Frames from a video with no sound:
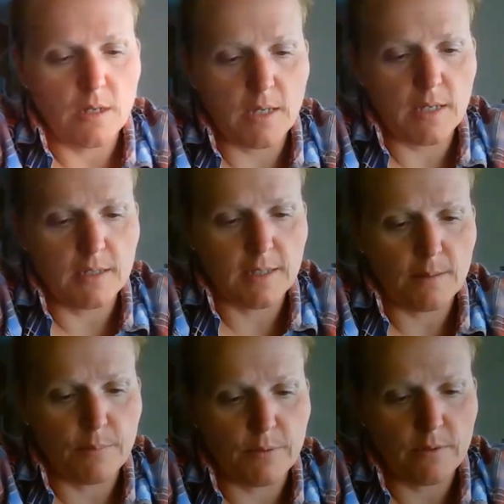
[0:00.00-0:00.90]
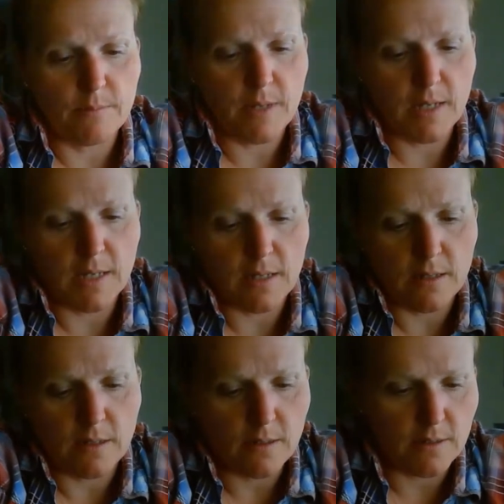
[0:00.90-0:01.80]
and I put my
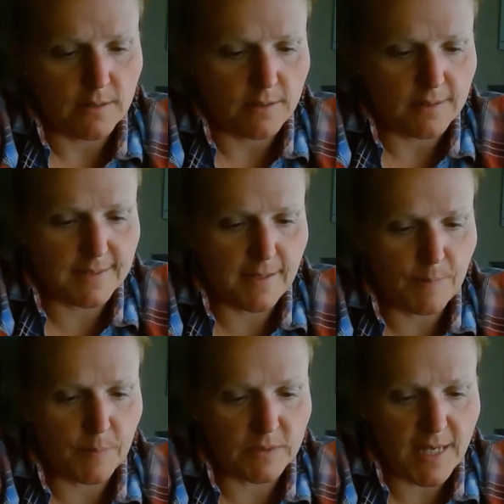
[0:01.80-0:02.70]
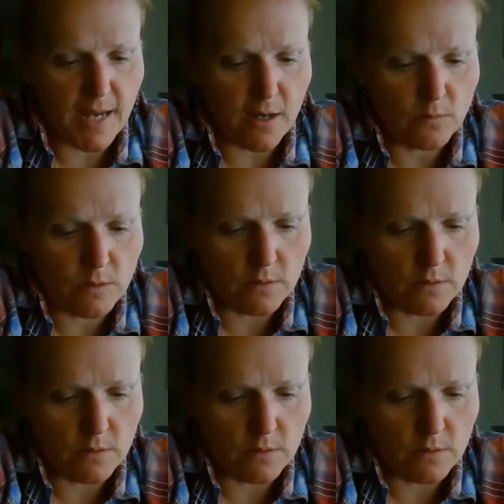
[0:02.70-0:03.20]
sample down,